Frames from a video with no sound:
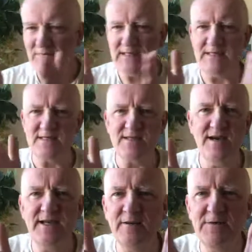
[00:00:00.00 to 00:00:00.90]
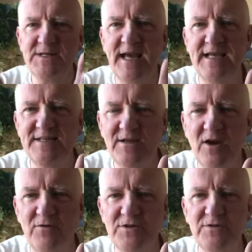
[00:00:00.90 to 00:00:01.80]
and deciding which gate to
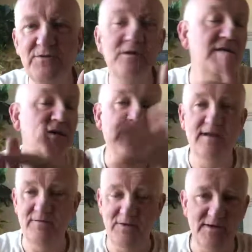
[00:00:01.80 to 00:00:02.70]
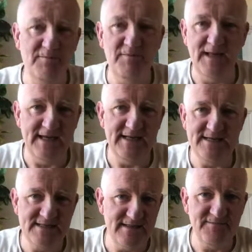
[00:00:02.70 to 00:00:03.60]
go to and where the plane
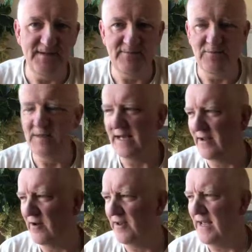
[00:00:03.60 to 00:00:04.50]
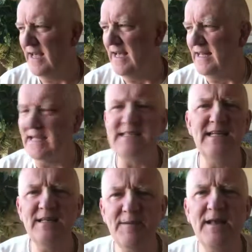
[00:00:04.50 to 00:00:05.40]
is that people will get on, that's a
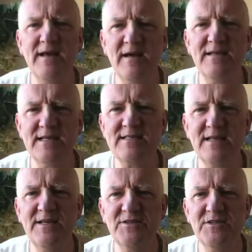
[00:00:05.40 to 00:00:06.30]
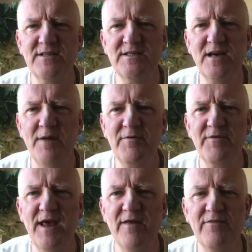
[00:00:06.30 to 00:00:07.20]
little bit like our destination at the time of
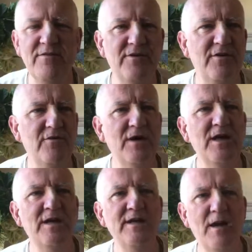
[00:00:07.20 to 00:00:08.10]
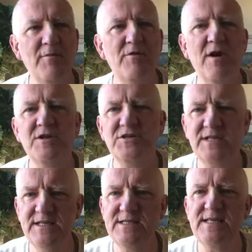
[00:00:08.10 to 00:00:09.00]
death. Yamaraj
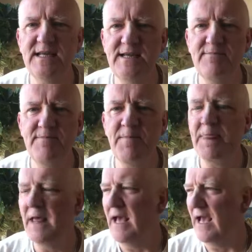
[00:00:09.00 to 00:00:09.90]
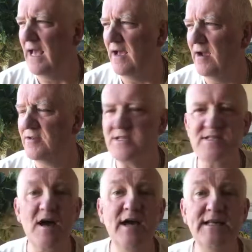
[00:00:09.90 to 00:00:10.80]
and his team are
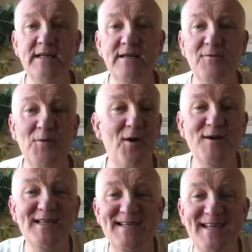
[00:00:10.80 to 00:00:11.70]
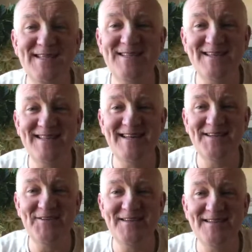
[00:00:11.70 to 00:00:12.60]
deciding what our next
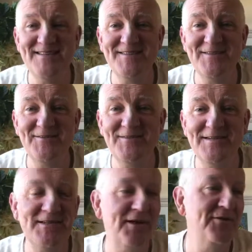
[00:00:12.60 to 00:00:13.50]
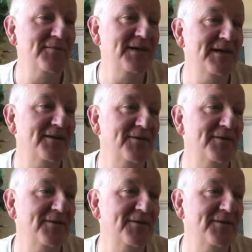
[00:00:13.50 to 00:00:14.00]
destination is. Is it going to be,